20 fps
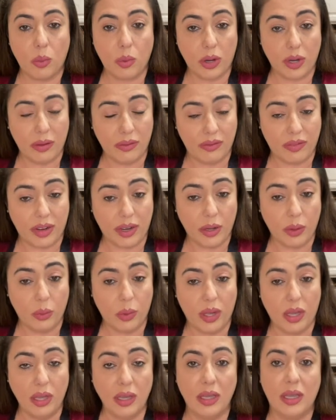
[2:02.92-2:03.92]
very
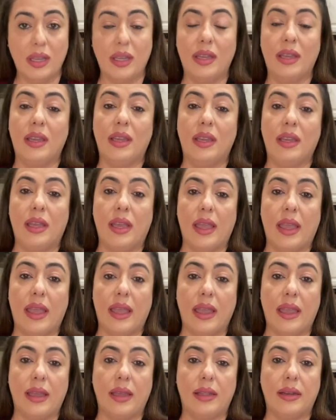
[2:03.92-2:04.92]
well
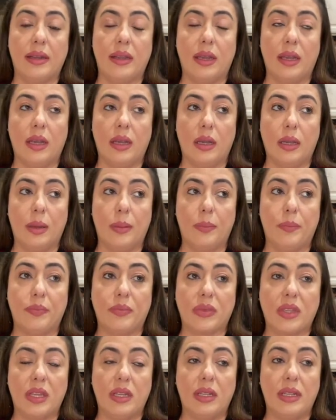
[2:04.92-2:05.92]
and
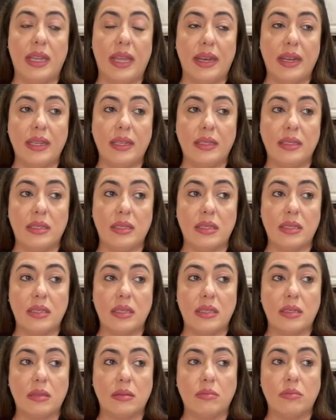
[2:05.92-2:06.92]
let it
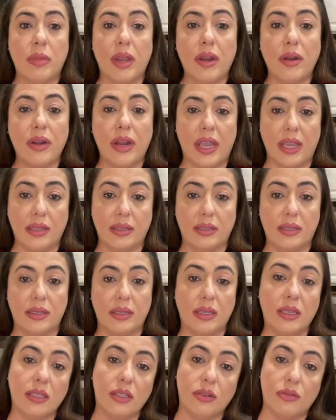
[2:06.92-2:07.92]
marinate
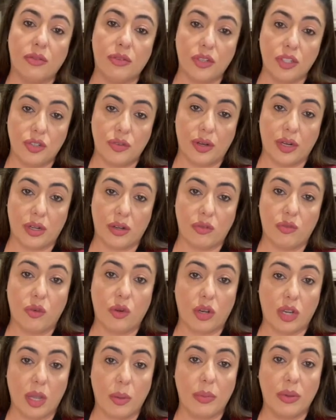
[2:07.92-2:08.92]
in the refrigerator for a
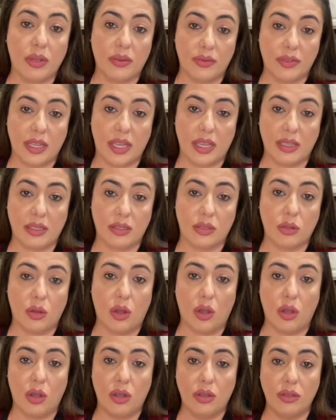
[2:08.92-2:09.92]
couple of days so
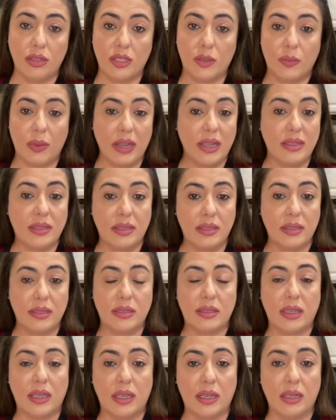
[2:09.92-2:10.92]
all the spices
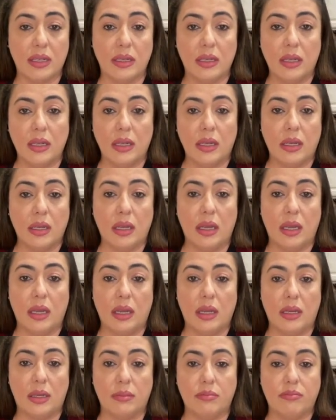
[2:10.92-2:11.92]
can
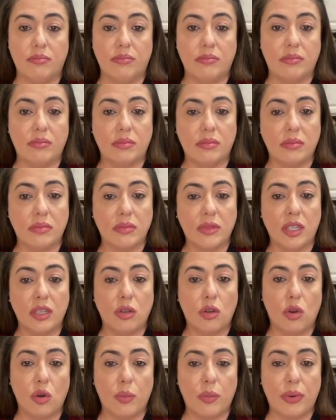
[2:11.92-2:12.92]

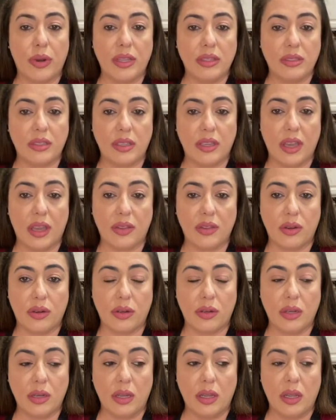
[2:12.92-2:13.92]
incorporate
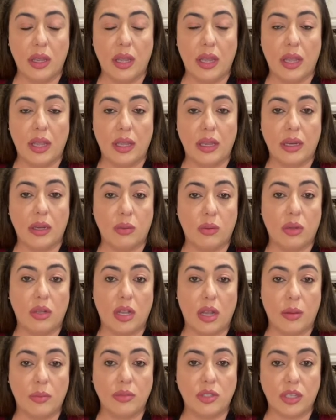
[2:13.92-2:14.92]
together and it will
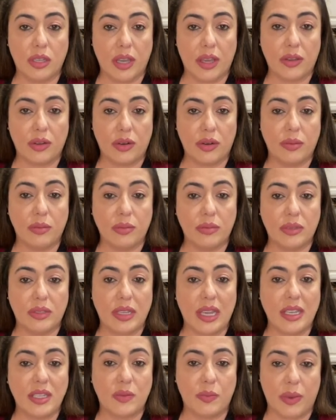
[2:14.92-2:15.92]
come together and
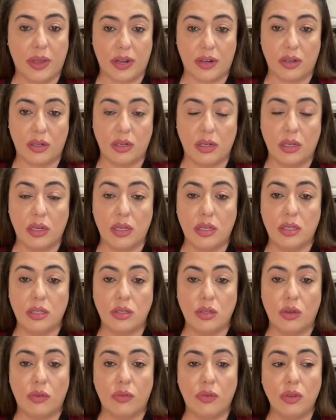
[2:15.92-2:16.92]
taste better.
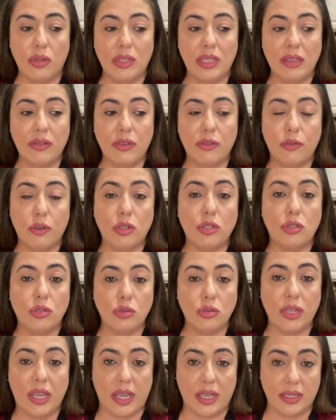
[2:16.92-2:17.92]
So if you leave it for 2
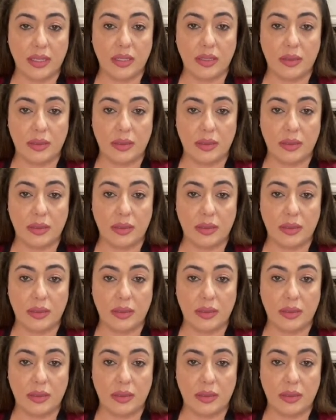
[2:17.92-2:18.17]
days,